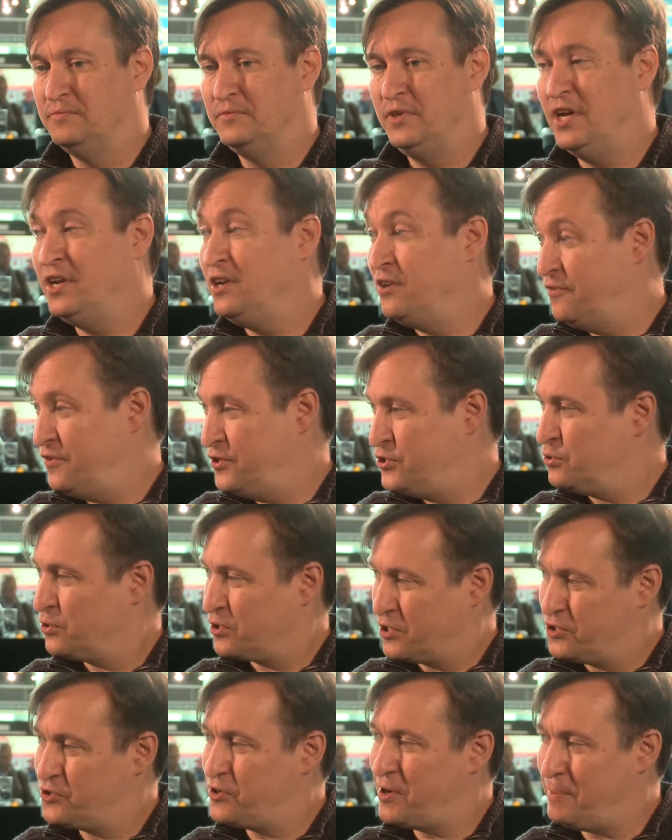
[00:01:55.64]
individual
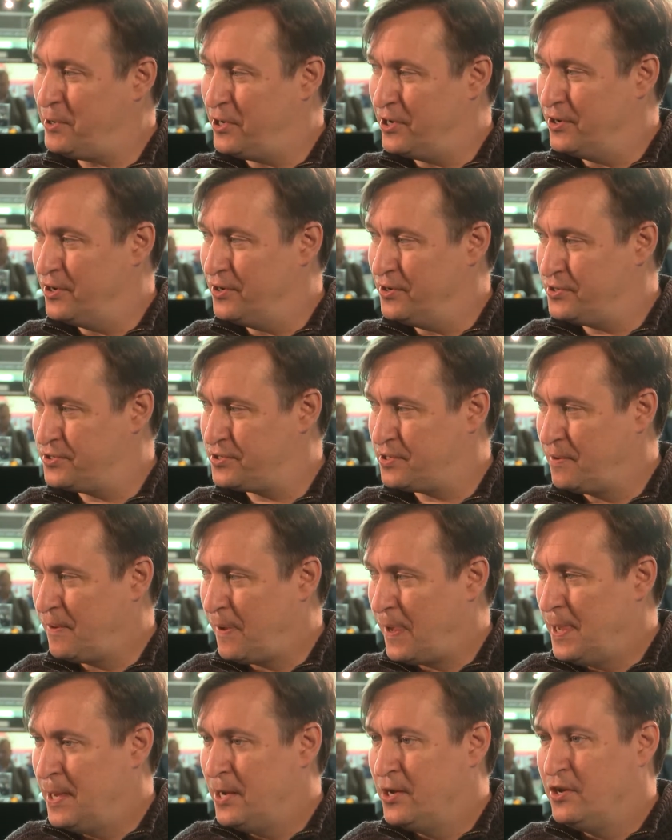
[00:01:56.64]
contributors
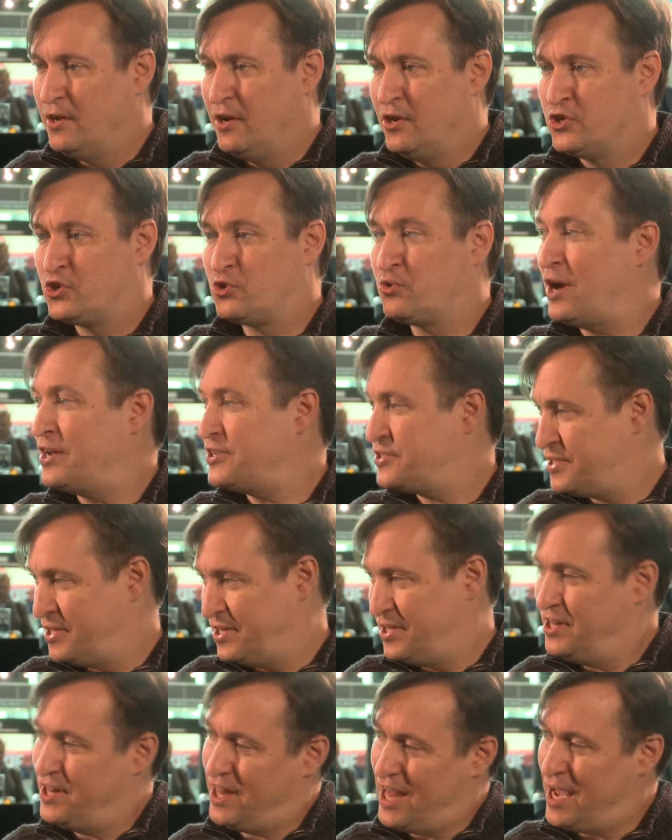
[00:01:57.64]

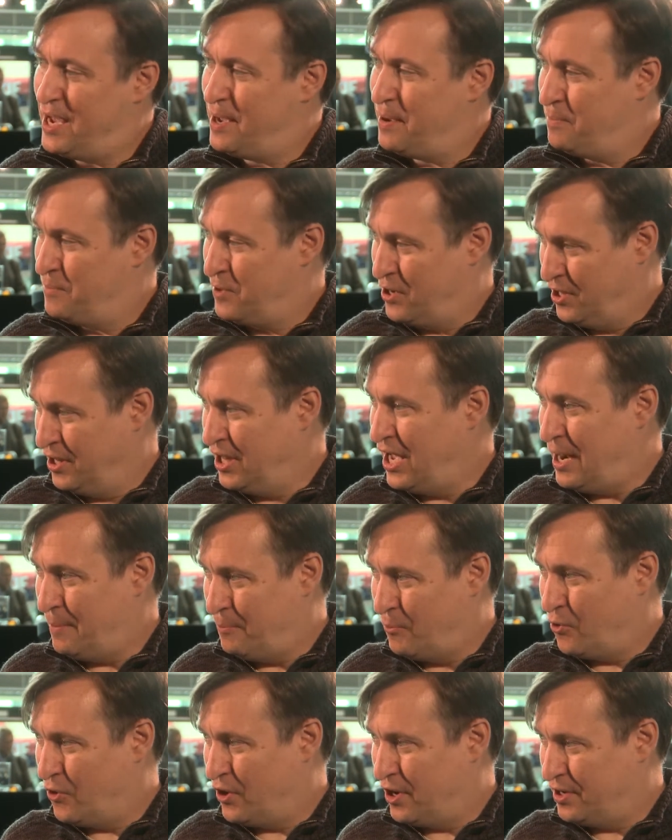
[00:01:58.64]
trusted them a lot
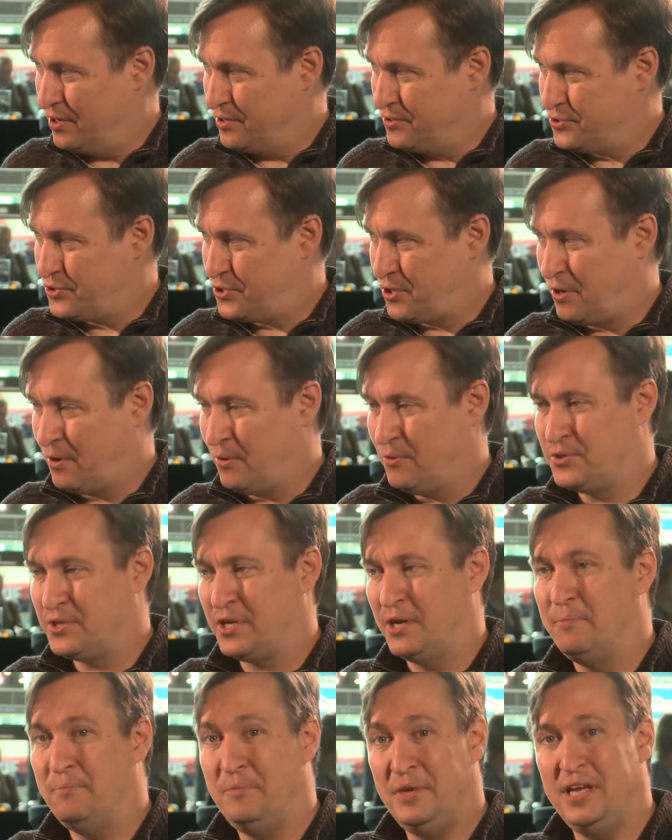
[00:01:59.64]
more. So it was
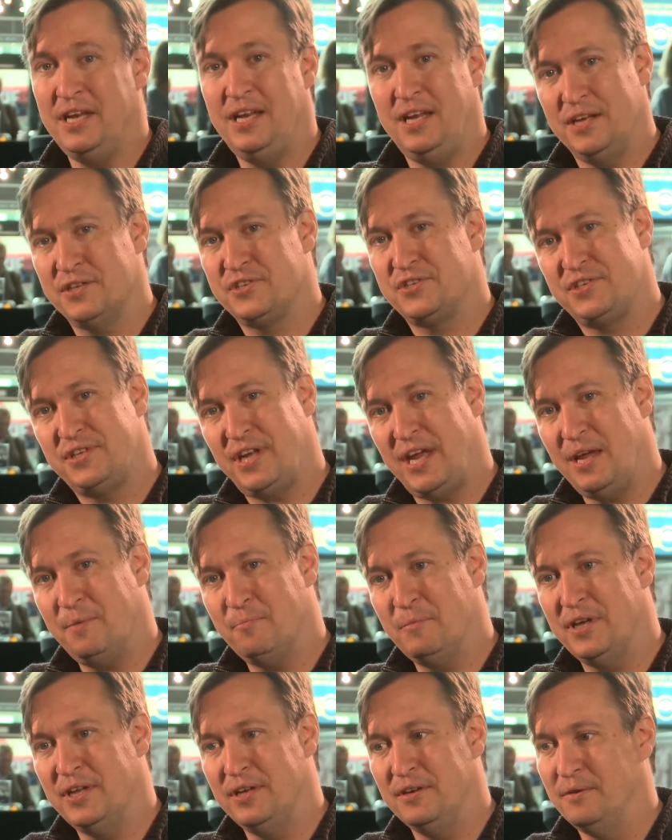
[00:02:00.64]
an immediate
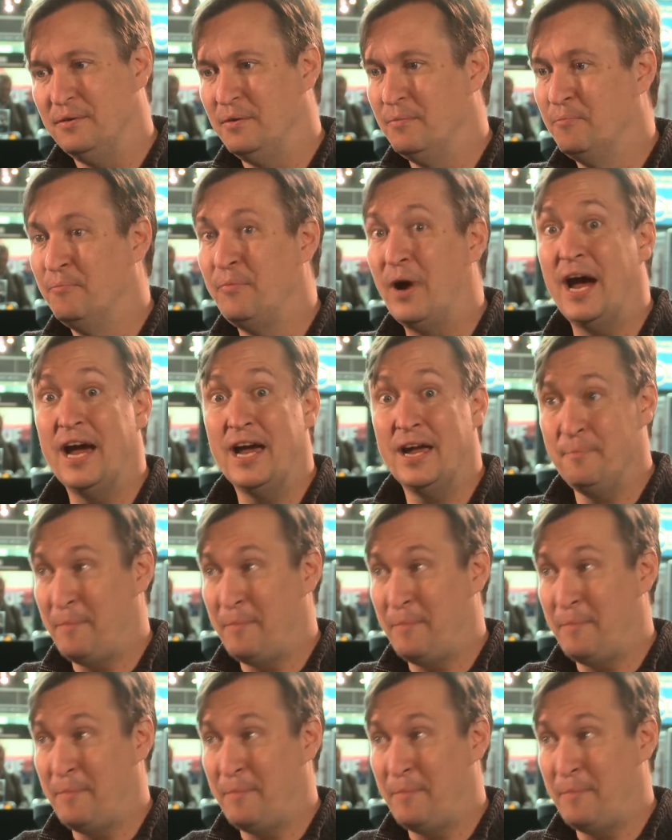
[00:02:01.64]
statement by